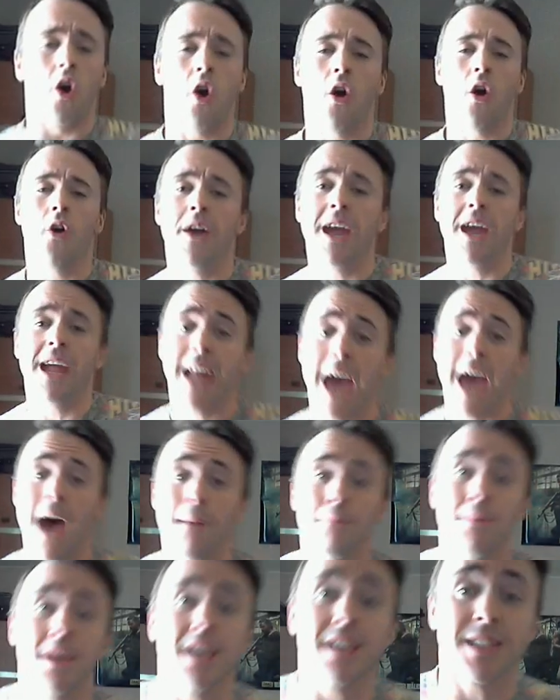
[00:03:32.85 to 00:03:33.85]
Oh, and I
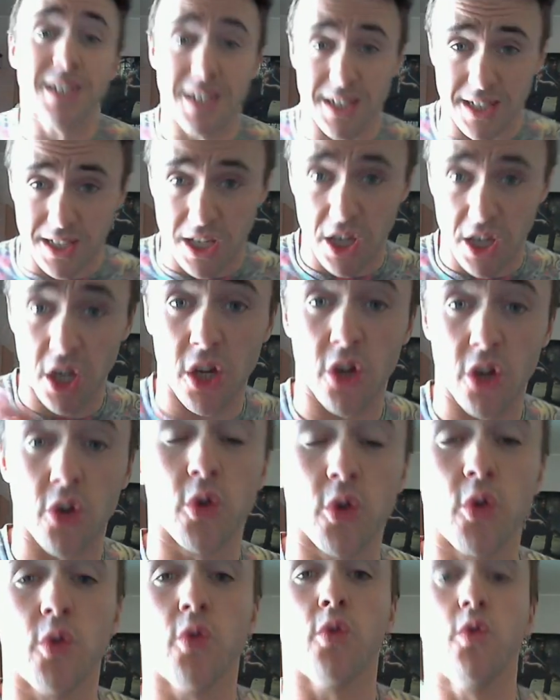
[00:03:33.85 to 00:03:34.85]
miss
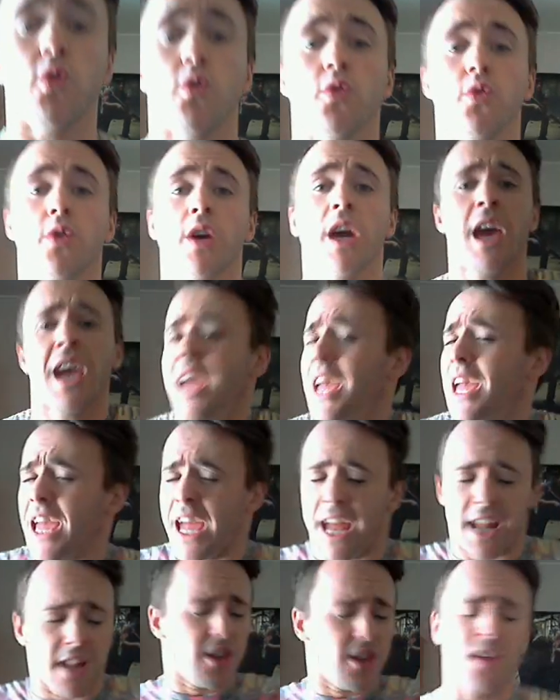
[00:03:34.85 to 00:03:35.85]
you,
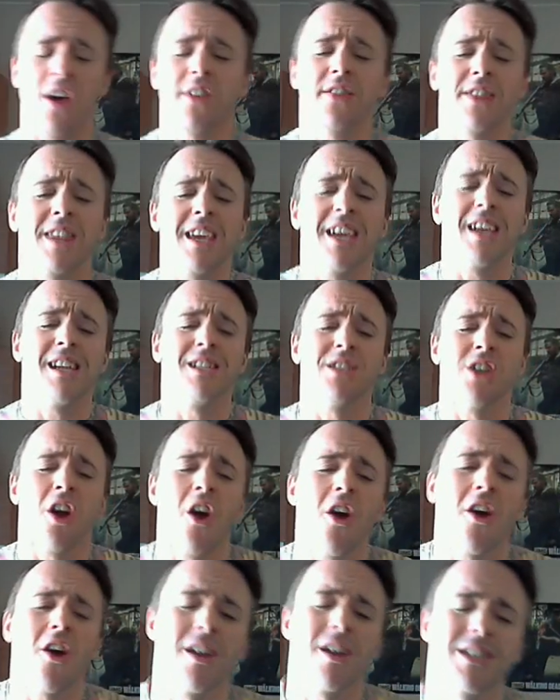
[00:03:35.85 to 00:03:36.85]
and nothing
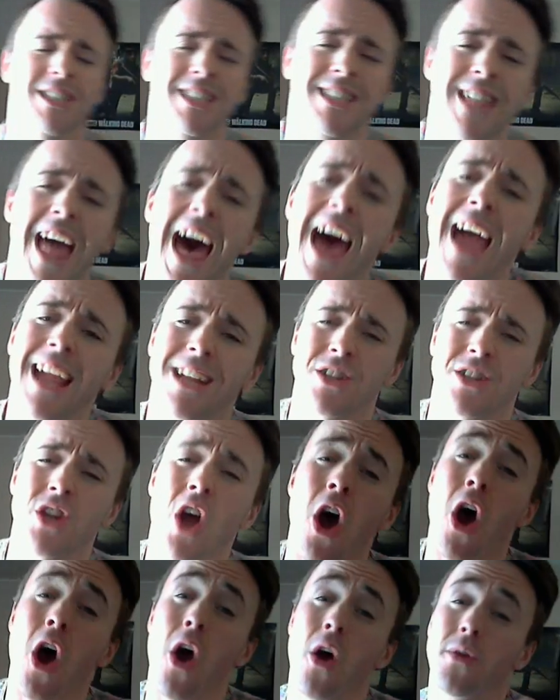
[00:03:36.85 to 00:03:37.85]
hurts like
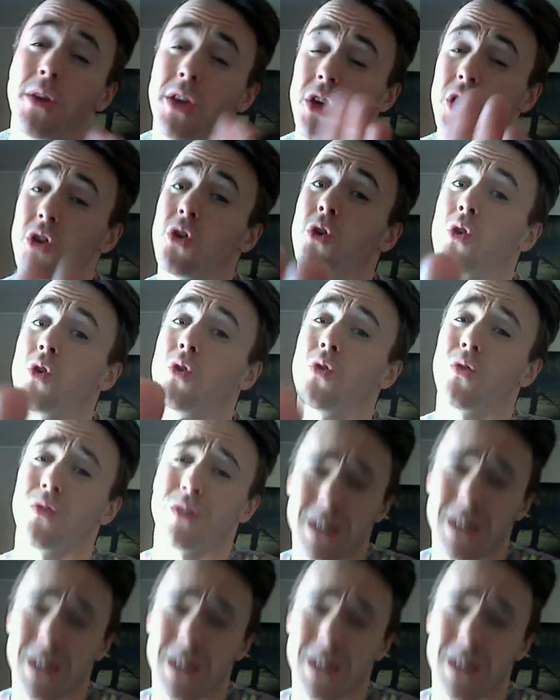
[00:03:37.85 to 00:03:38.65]
knowing you.